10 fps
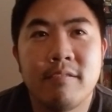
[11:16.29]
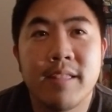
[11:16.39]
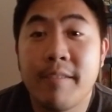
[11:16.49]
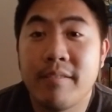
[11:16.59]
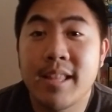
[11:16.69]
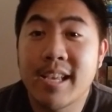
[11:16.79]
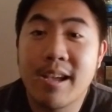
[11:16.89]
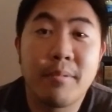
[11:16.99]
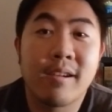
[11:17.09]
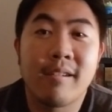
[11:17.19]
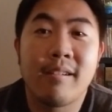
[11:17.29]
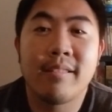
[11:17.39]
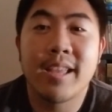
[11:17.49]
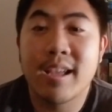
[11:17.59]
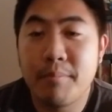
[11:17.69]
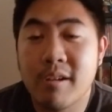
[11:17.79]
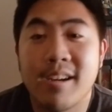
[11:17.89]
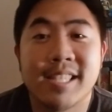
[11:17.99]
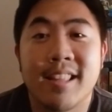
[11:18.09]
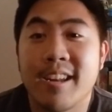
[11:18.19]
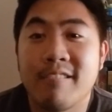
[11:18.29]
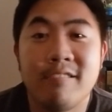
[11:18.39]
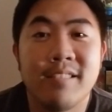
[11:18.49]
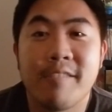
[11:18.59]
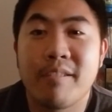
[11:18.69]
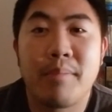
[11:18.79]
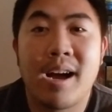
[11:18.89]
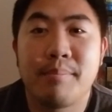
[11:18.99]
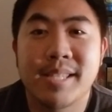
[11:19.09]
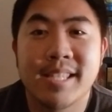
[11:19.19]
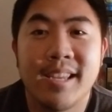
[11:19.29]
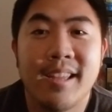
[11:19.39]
They come across a lot of cool different pops.